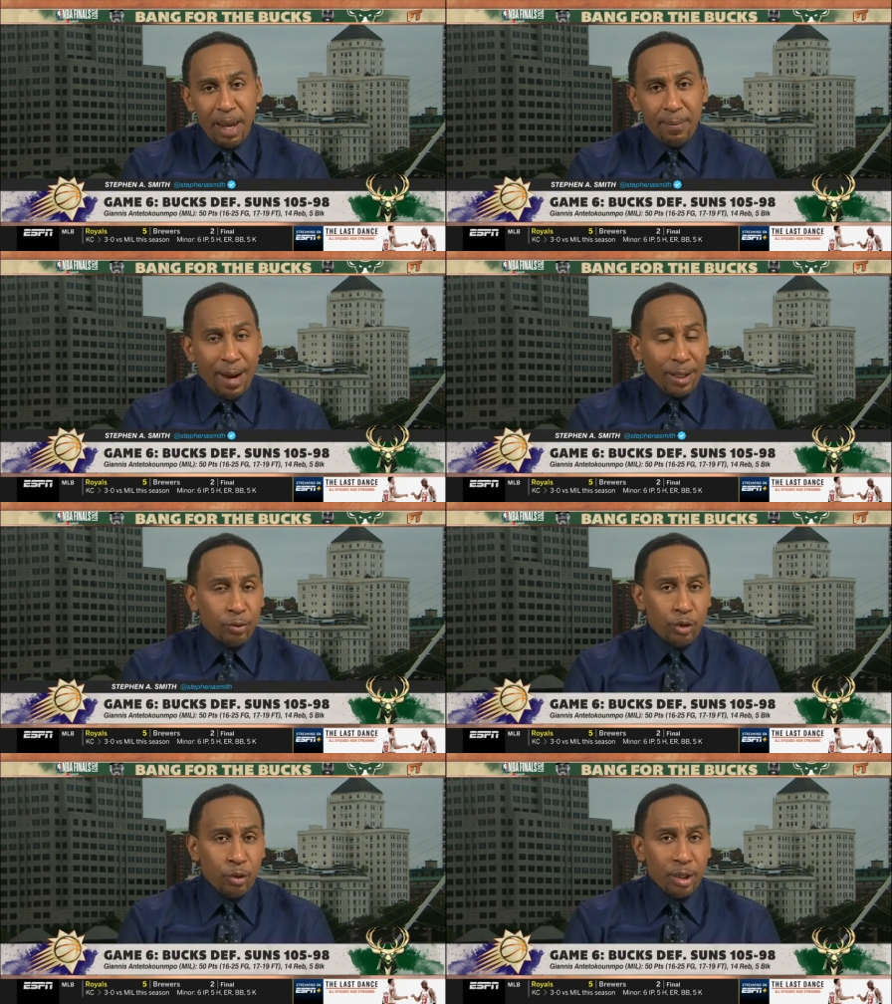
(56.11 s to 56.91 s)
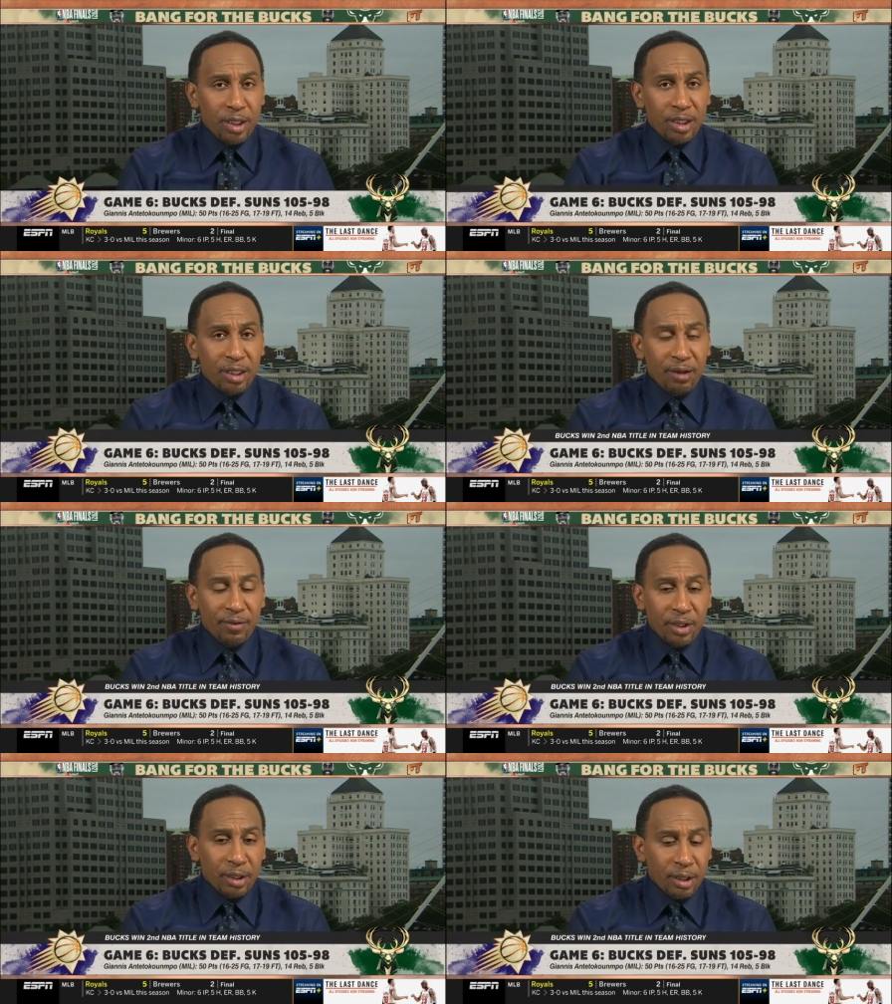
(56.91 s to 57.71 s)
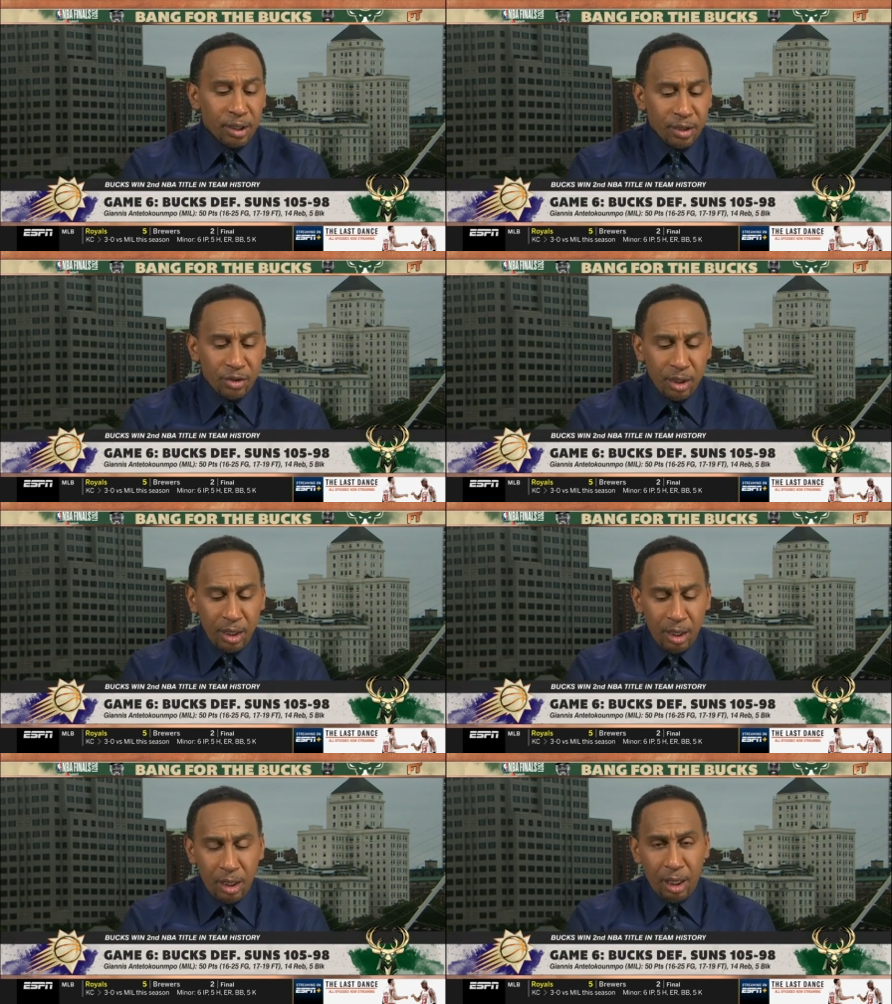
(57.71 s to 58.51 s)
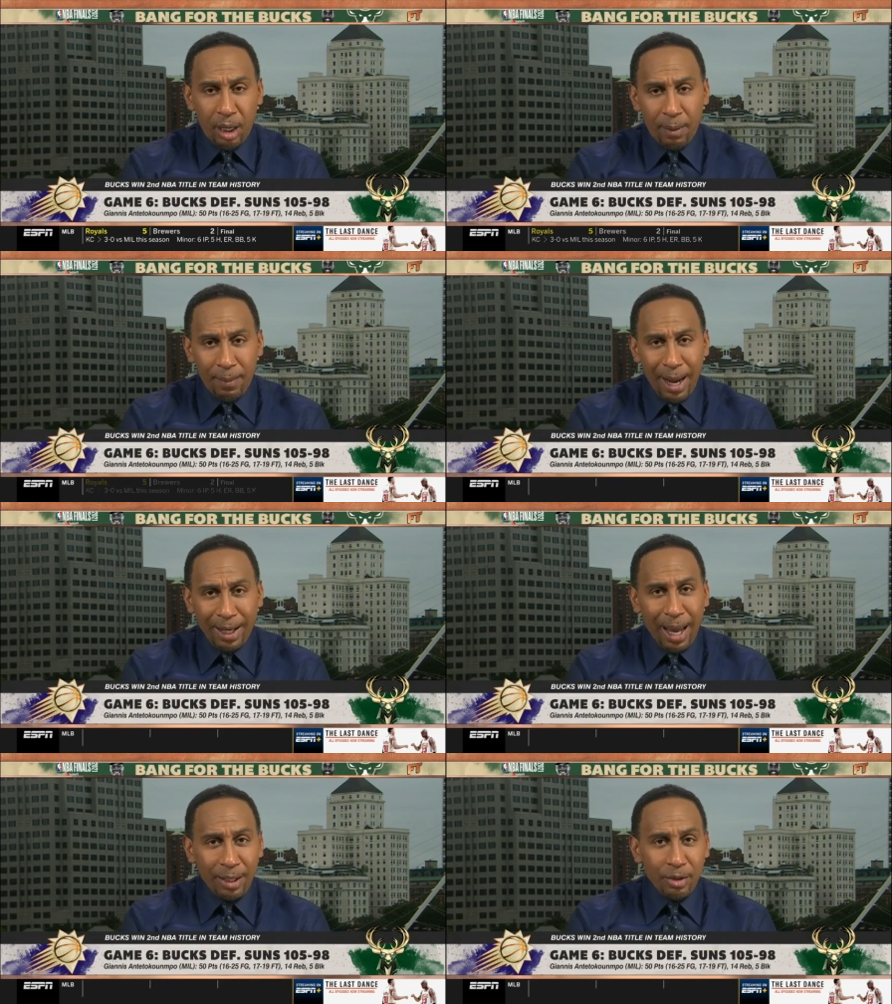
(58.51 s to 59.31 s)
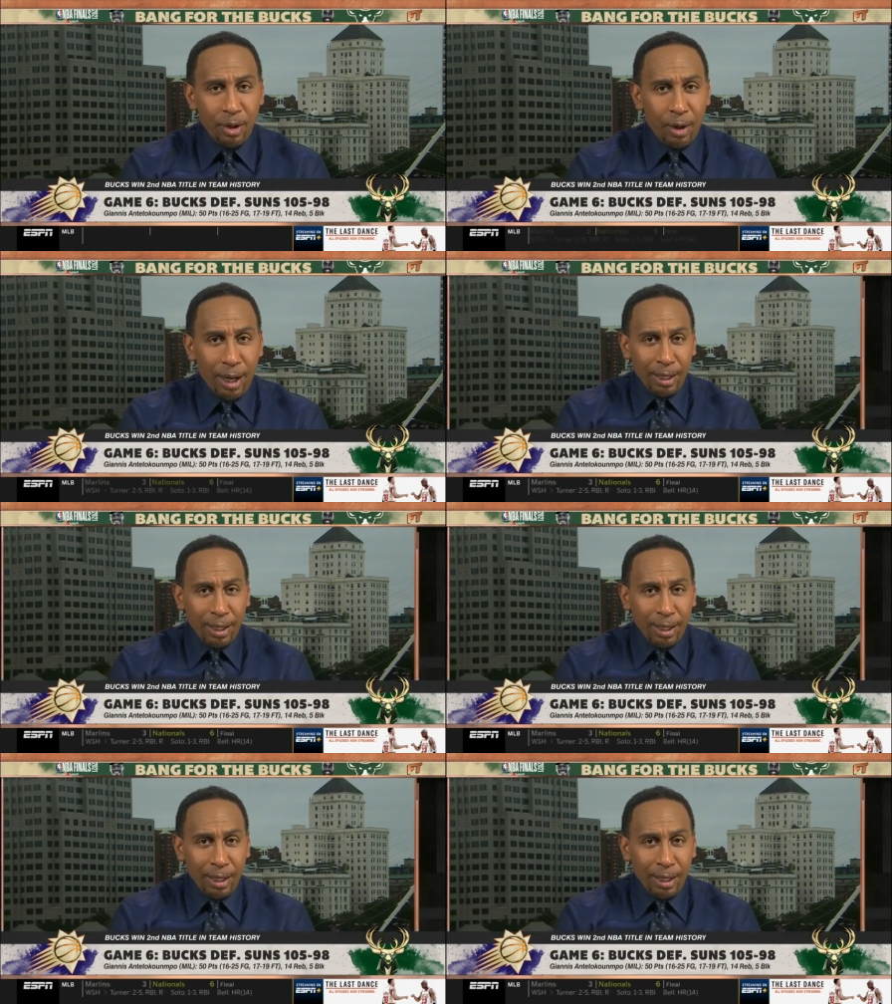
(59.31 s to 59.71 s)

and Michael Jordan delivered the goods. Um, I got, you know, I